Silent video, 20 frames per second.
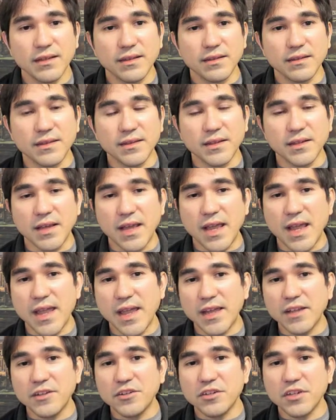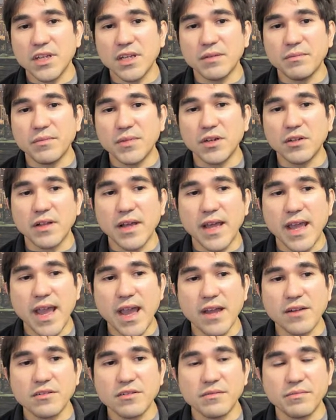the HTML
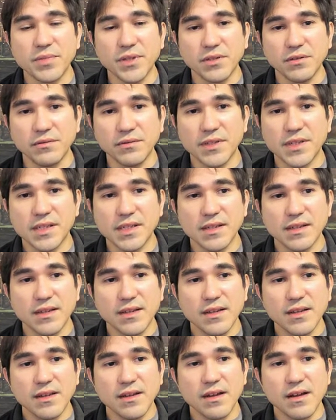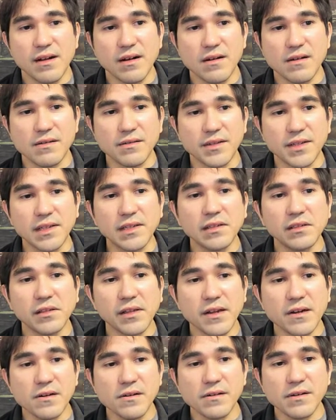attributes are
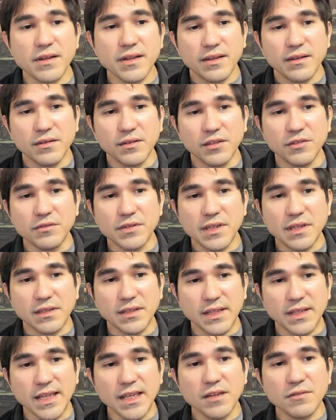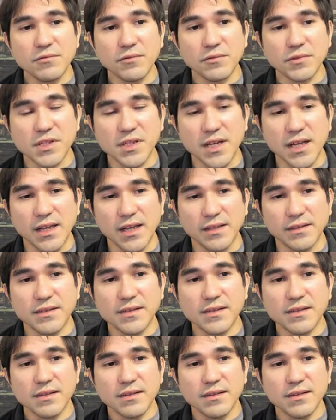declared using the equal
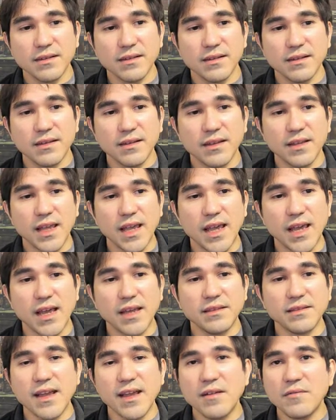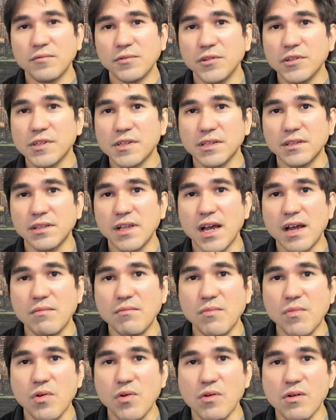signs and that looks a lot
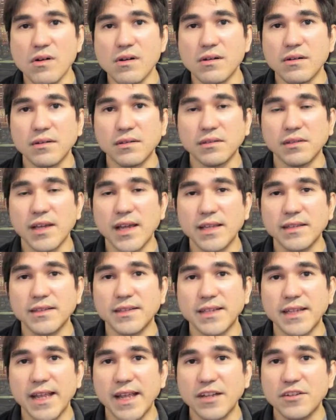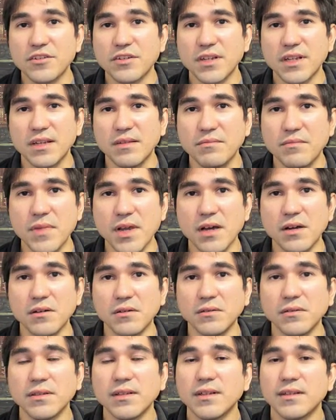more like the
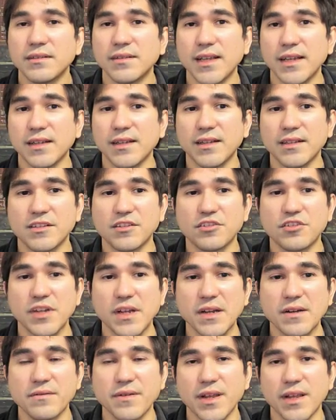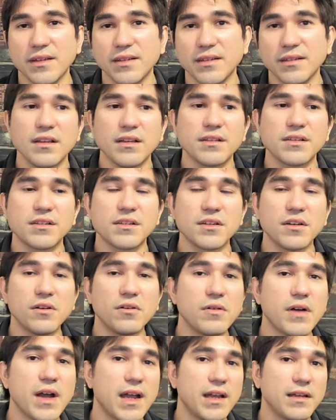HTML that gets generated.
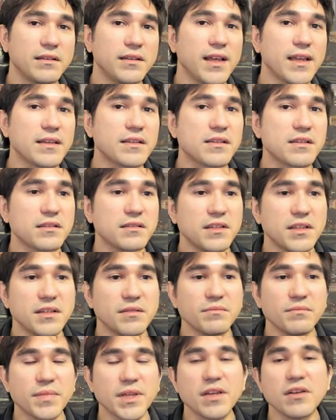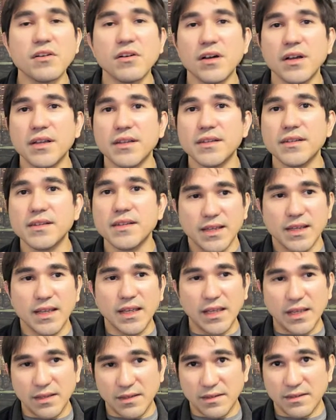So I like Slim because
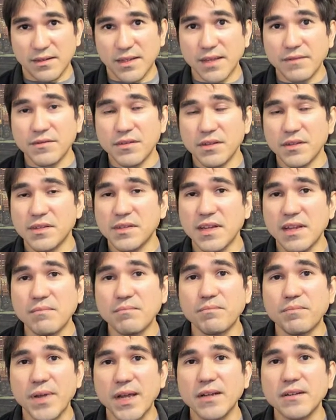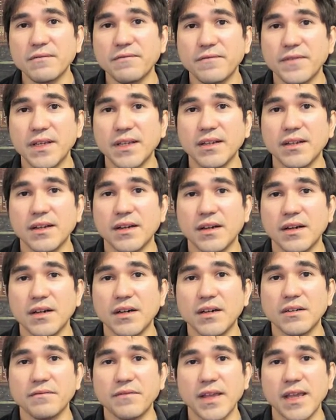it gives you the same benefit
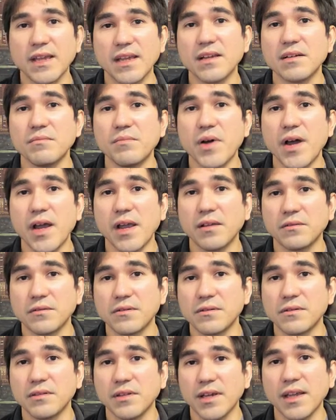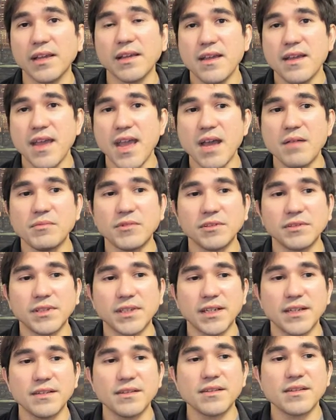of a compiler like Haml
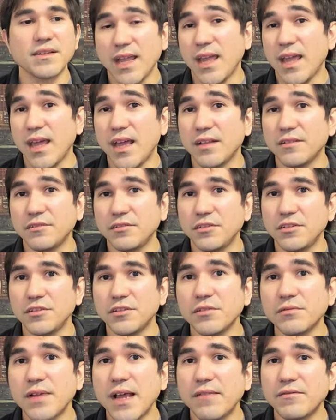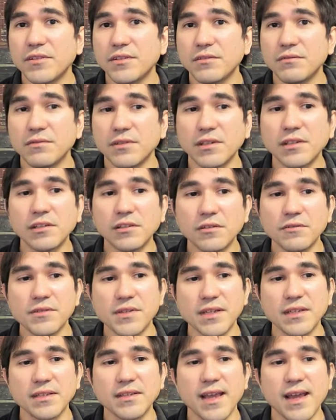does, and you don't have to do the
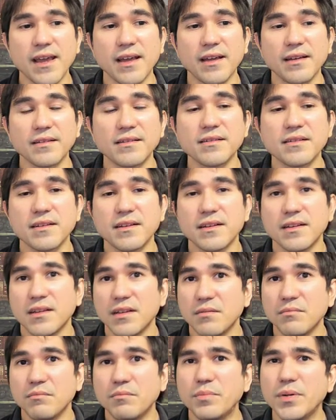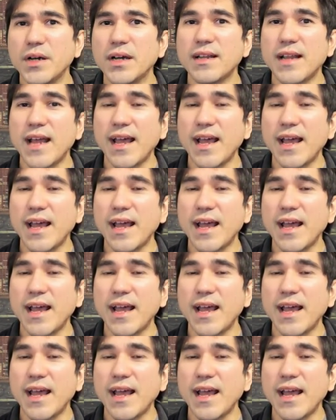closing tags. But